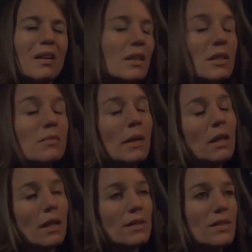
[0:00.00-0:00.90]
it doesn't make
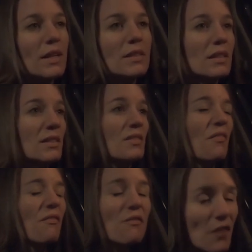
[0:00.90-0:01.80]
a lot of sense and is
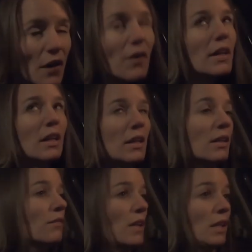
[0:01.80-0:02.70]
very
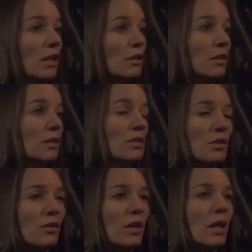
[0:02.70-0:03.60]
inconvenient
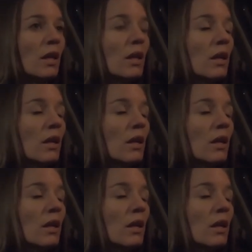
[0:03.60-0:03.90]
considering